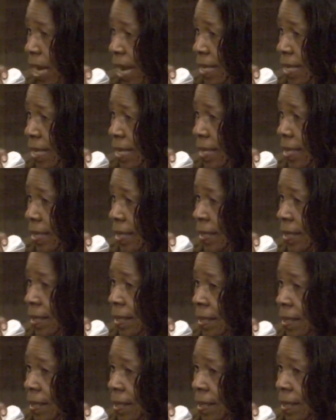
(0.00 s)
Fully
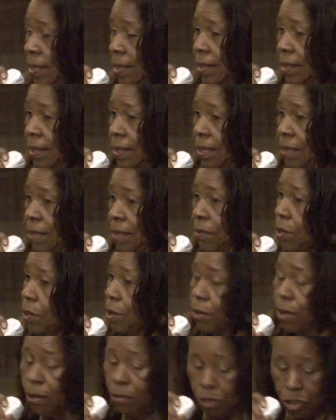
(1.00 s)
blessed.
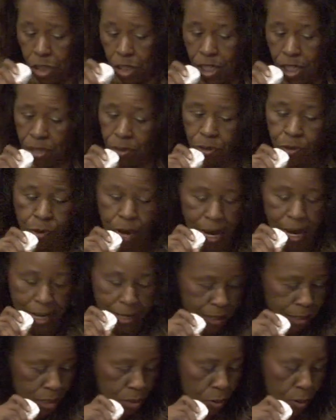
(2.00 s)
If you don't know
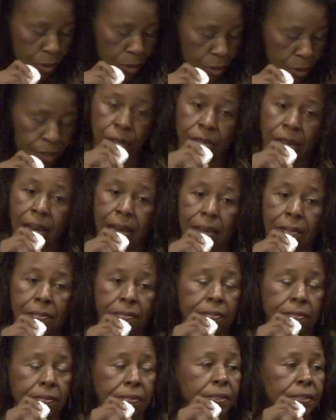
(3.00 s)
Jesus Christ as
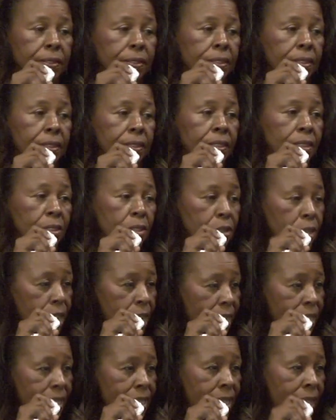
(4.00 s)
Lord of your life
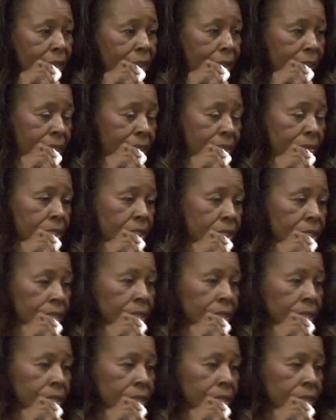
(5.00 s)
and you're not